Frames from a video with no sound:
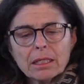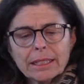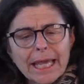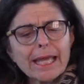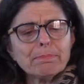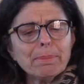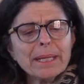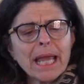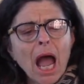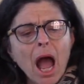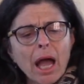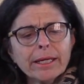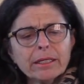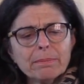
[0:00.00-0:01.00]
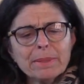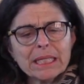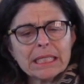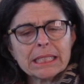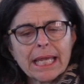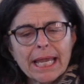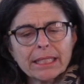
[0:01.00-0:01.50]
"Get behind me,
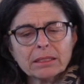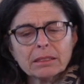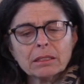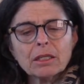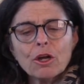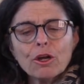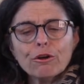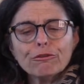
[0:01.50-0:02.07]
Satan,